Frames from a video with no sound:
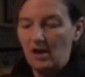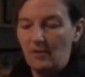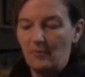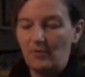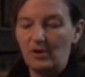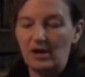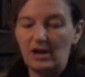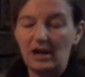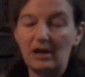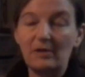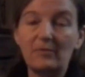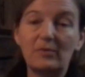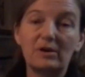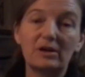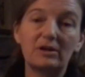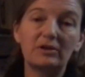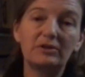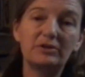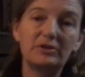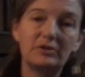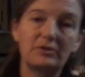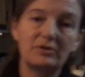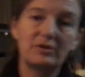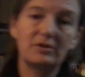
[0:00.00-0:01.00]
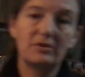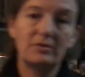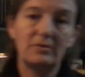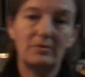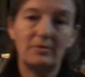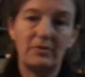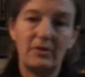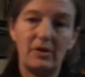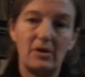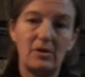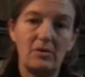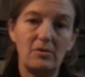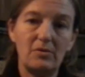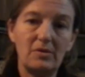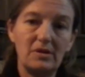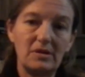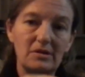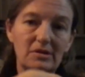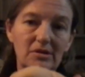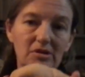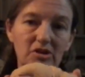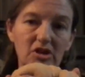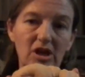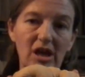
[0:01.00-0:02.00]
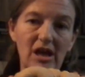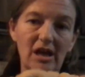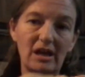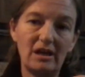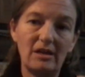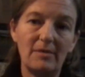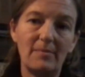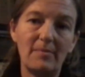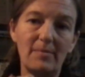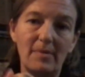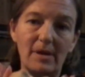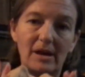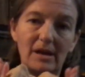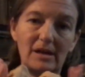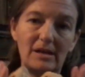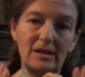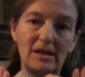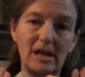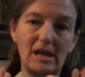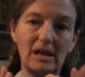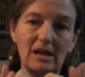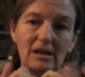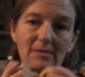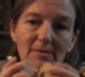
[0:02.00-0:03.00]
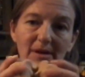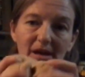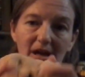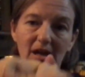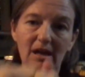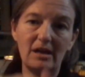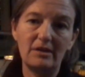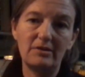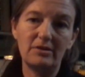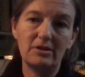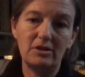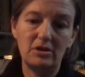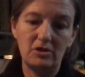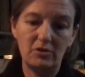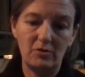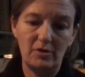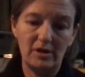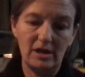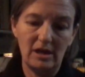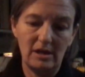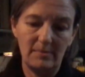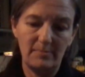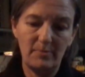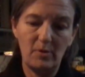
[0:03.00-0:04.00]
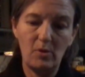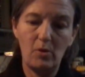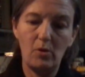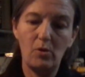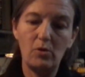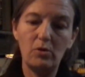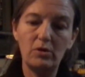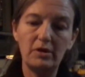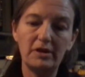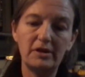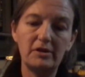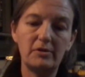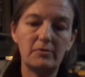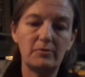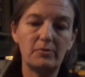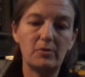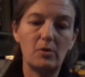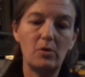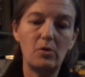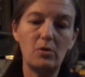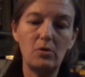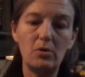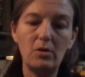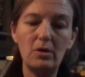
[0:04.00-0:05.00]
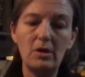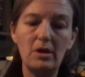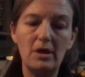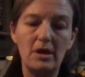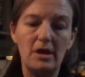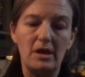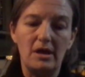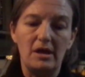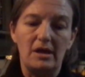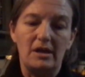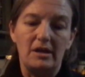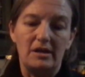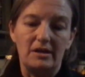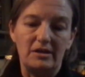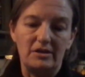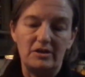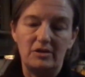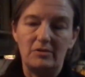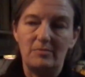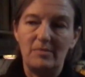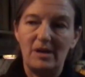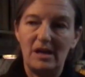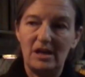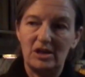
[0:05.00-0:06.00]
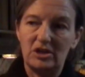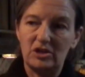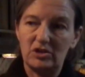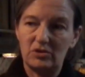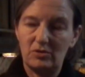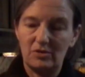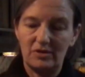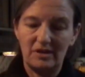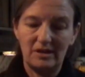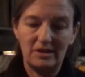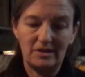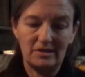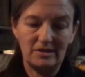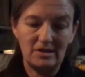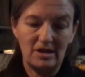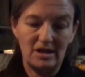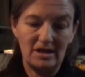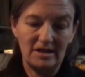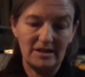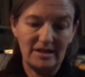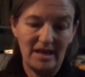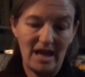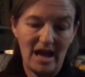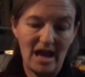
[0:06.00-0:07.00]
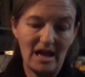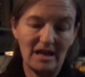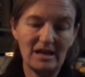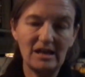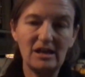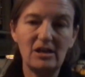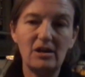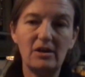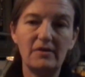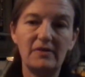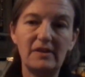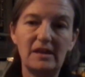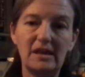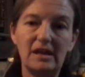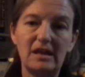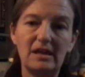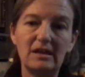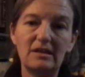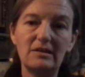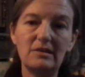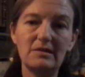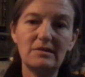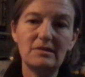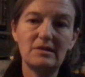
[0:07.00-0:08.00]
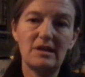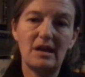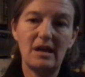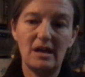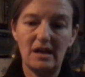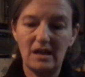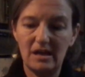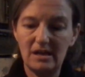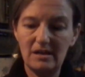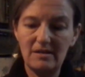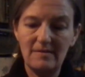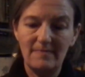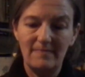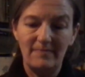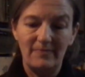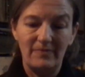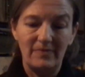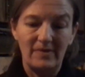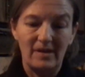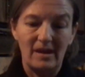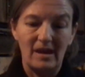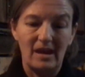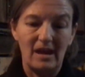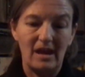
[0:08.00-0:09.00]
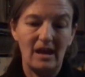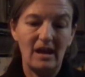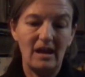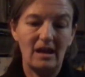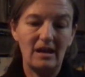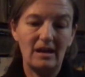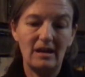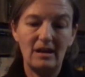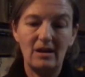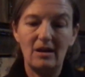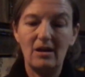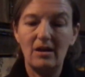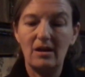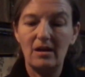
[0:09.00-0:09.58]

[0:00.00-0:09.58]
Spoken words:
What I will do though is check by taking my hands and doing a pull and a roll to make sure that it's not tacky on the inside. And